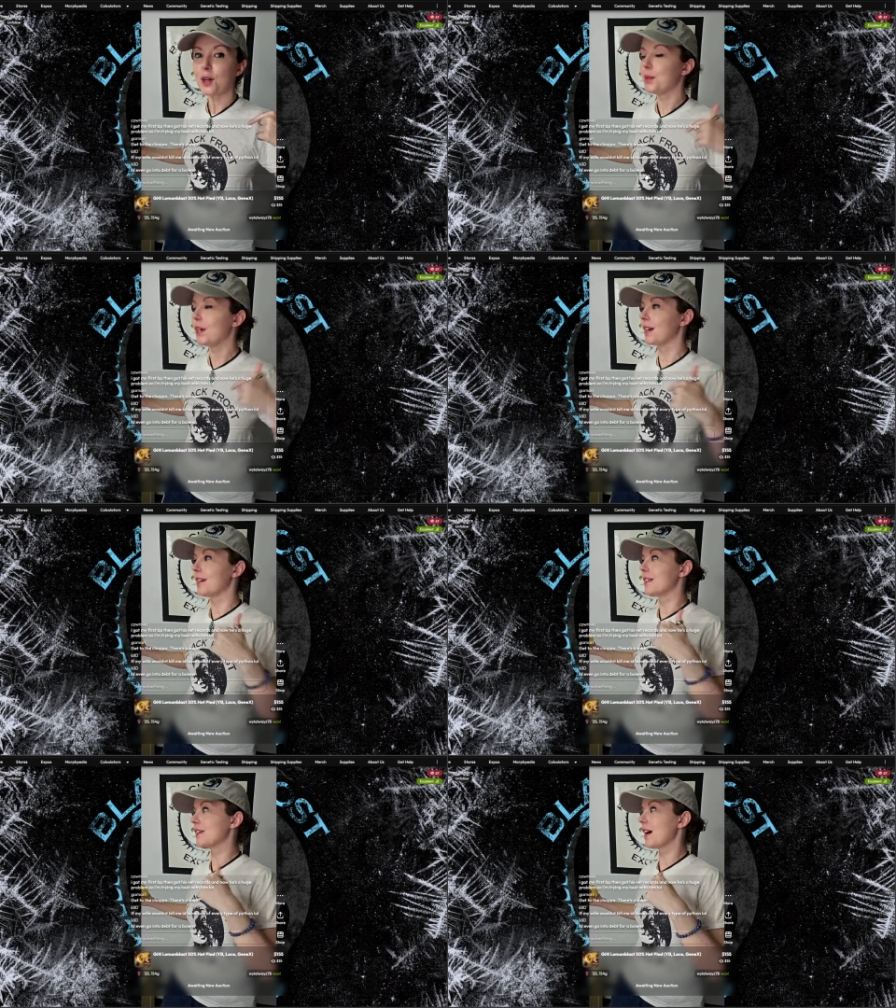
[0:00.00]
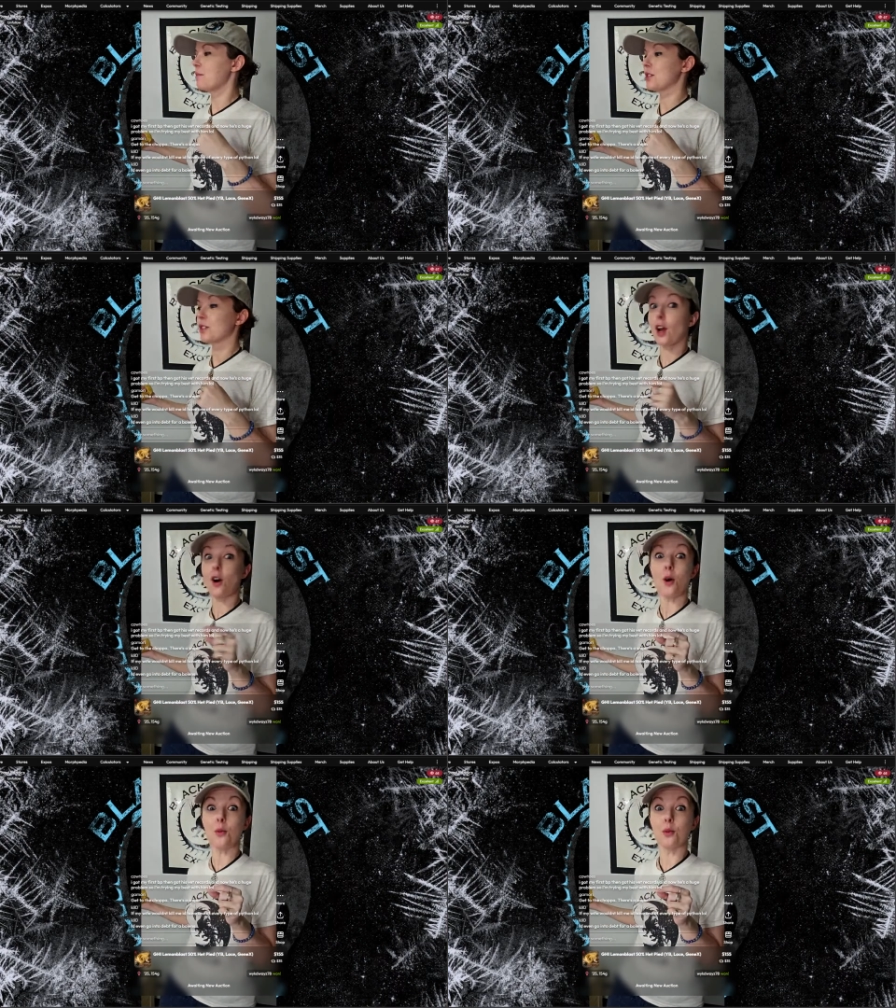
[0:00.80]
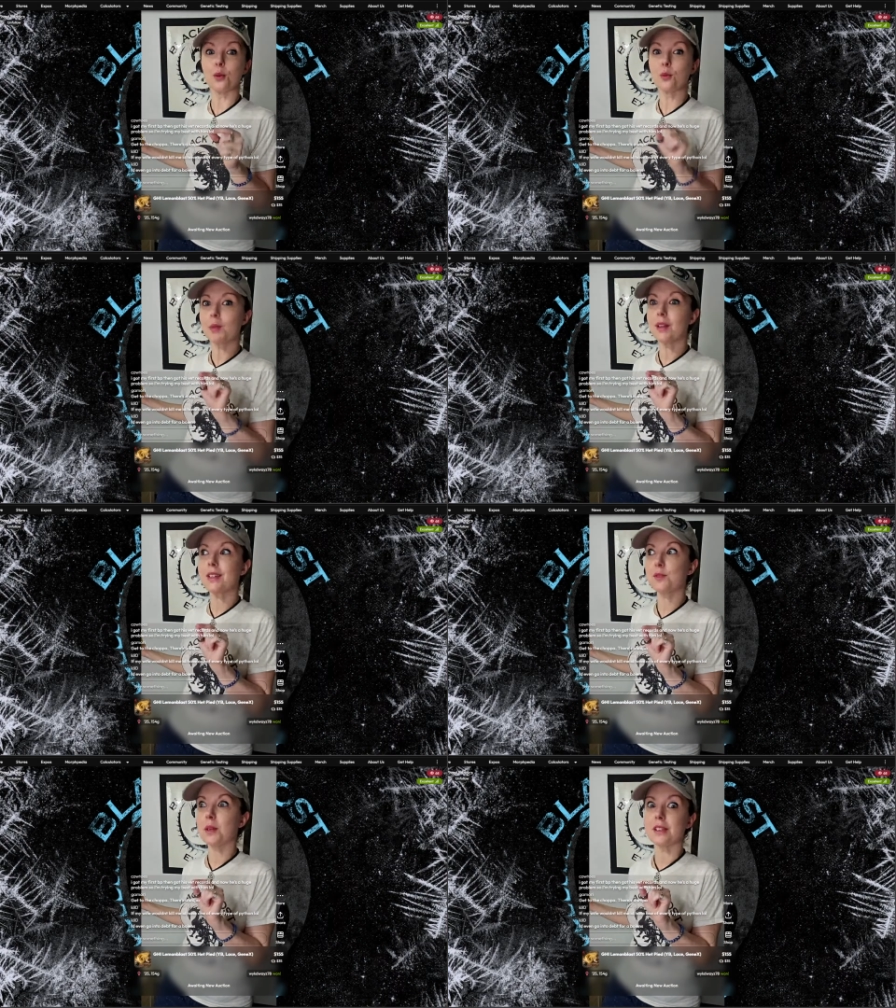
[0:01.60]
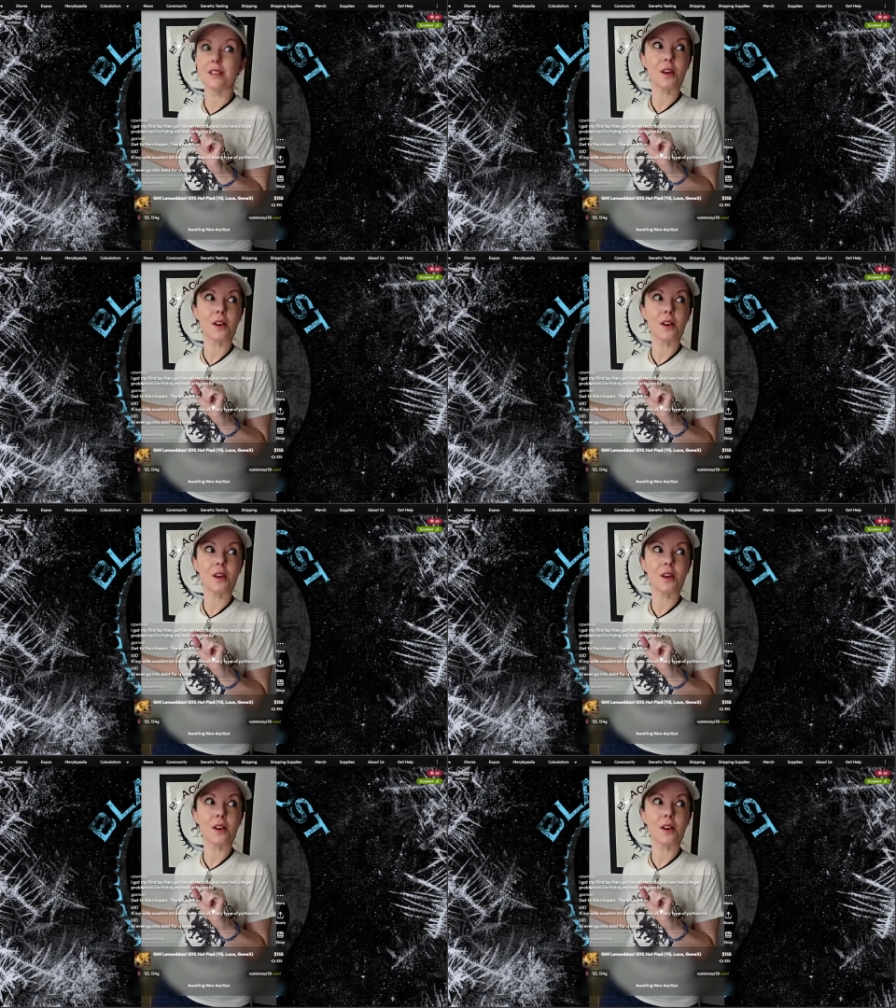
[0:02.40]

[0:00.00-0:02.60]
because I'm just like, oh, what about this species?